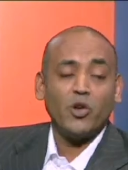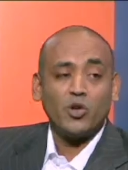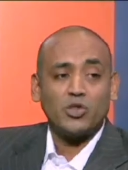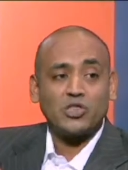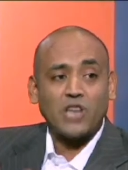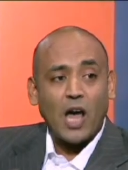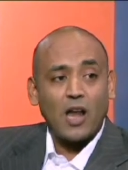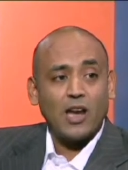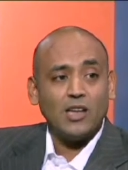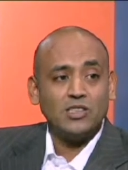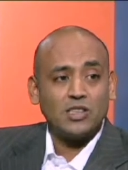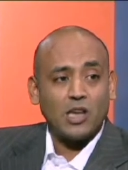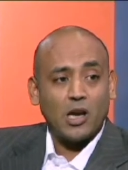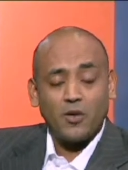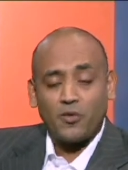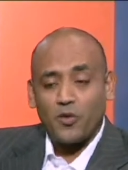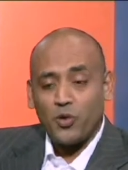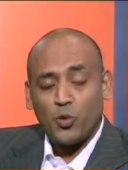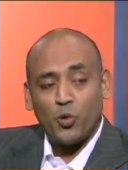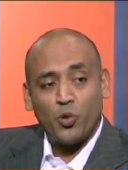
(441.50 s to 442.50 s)
you're challenged, and
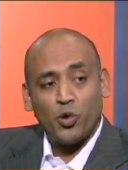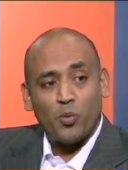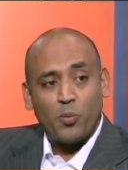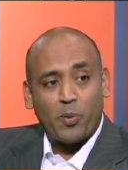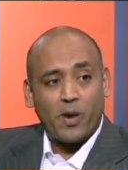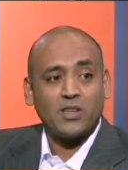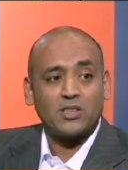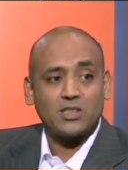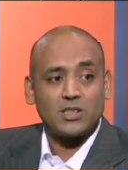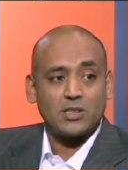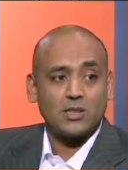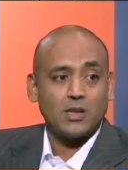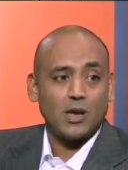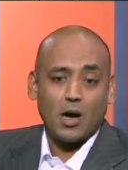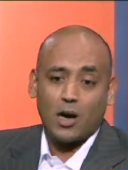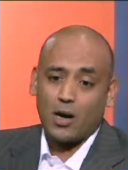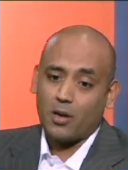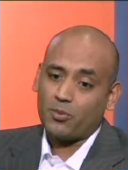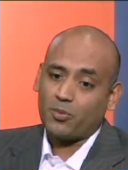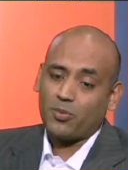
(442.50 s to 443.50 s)
if you do your best,
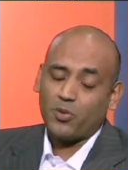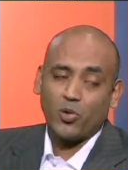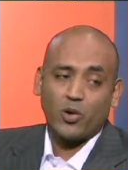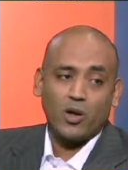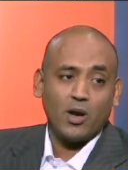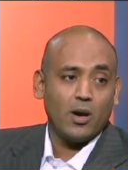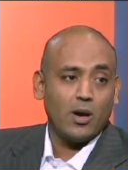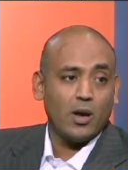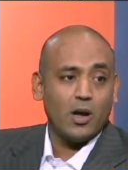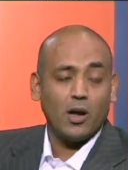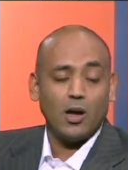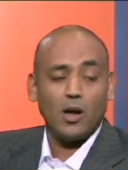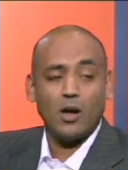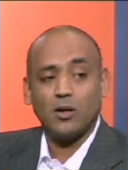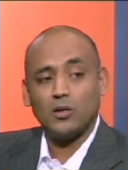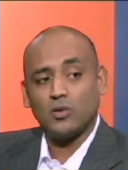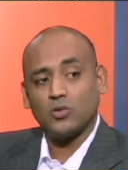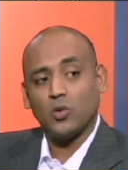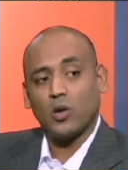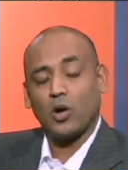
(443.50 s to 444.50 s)
uh, you can
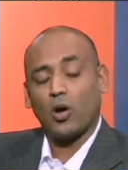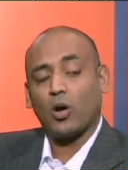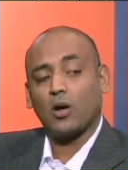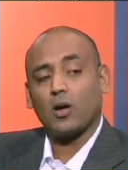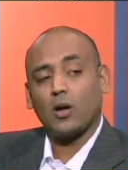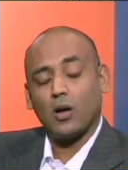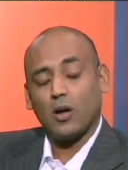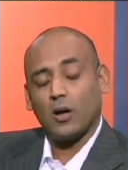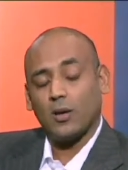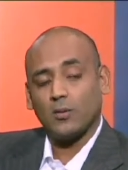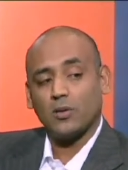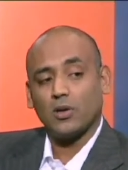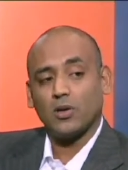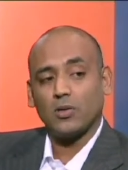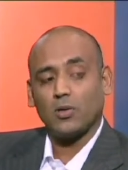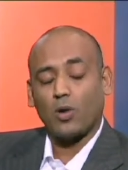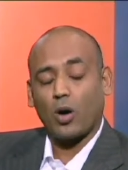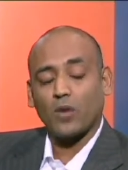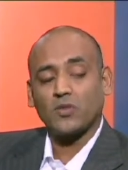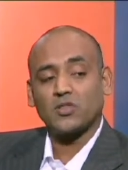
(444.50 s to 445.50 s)
uh, do a lot, uh, you know,
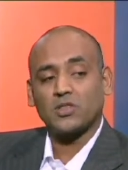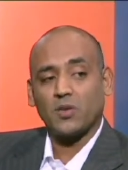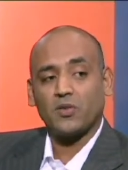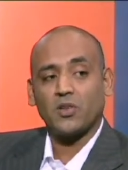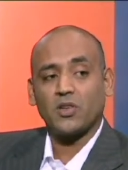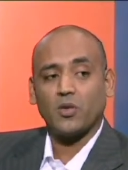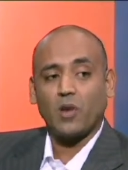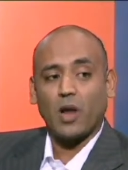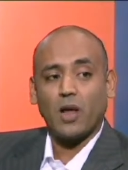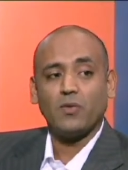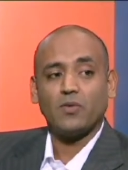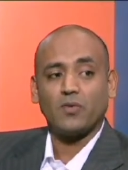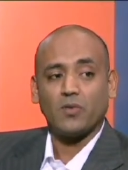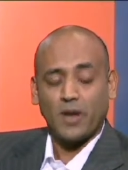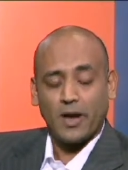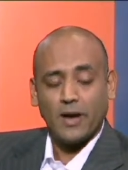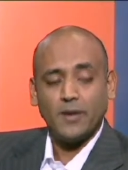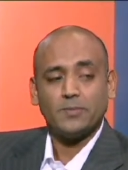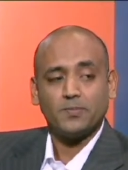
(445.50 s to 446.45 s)
a lot of stuff with your life. Yeah. yeah. And